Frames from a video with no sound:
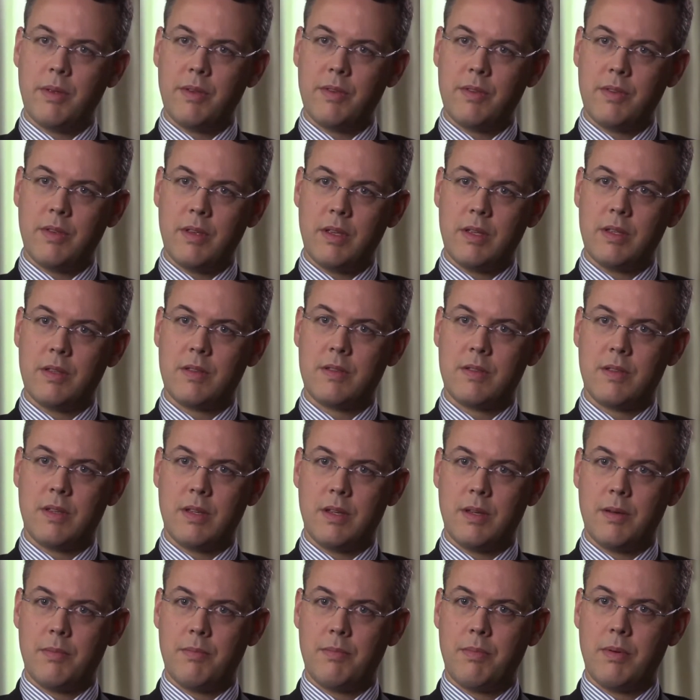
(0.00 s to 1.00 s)
is
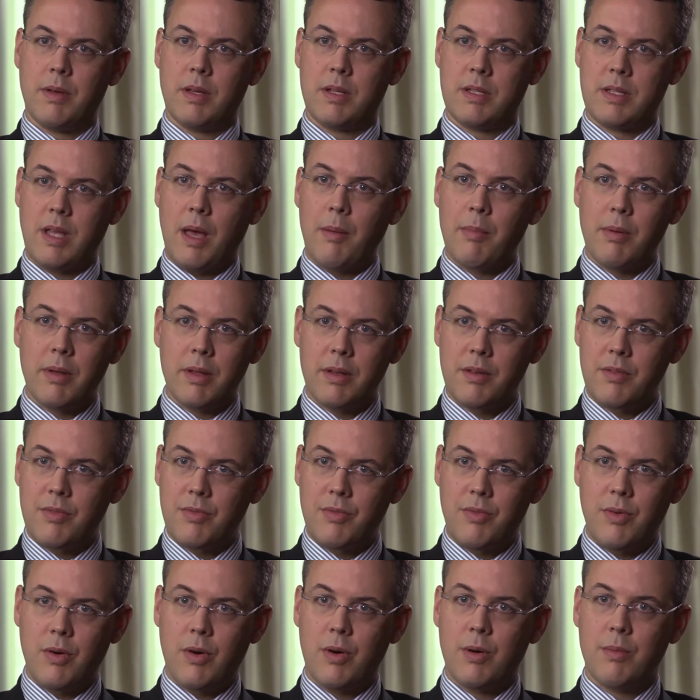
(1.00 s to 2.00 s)
a tablet
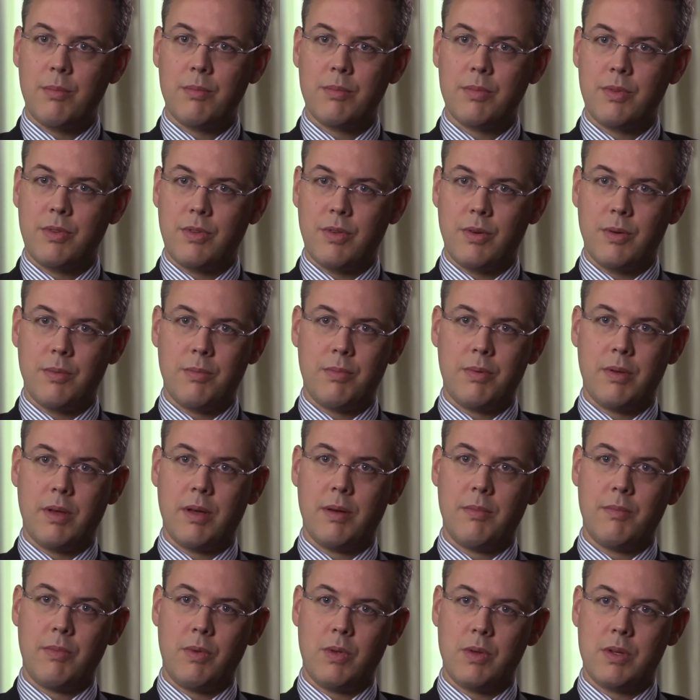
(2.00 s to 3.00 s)
form, so
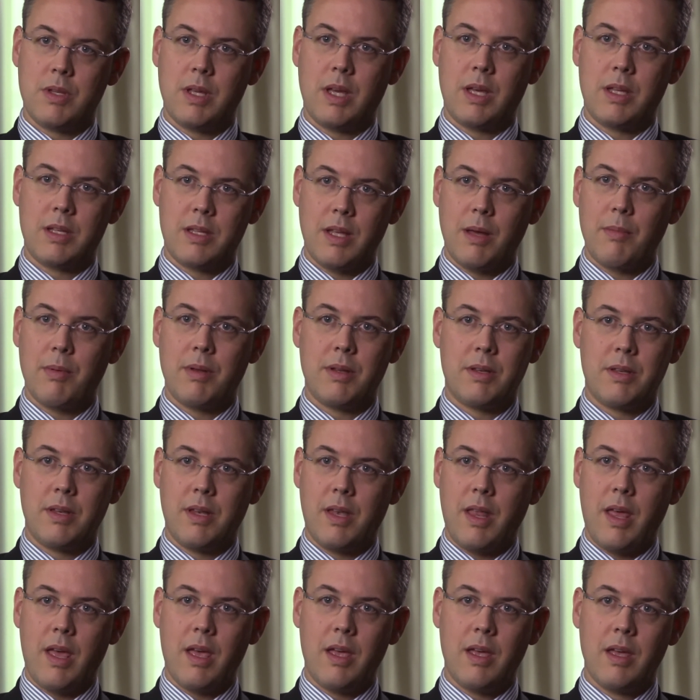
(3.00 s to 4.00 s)
you take a tablet a
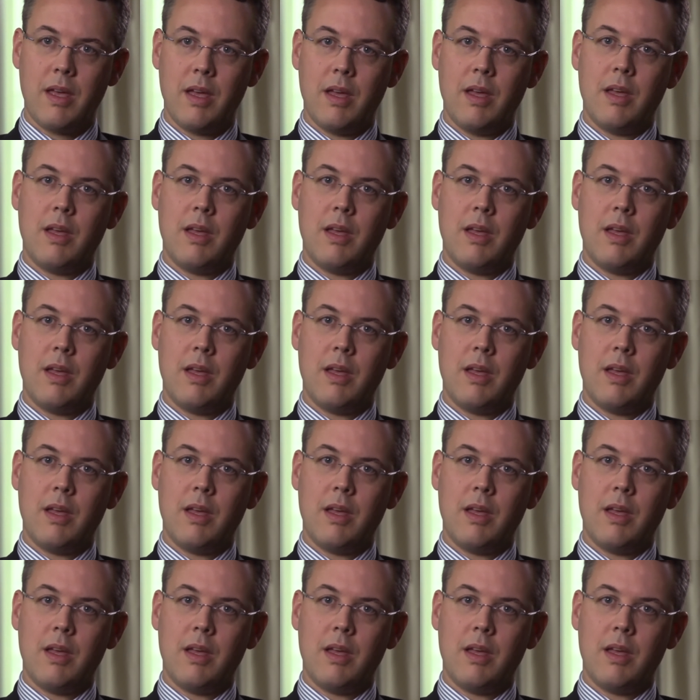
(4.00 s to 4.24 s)
day,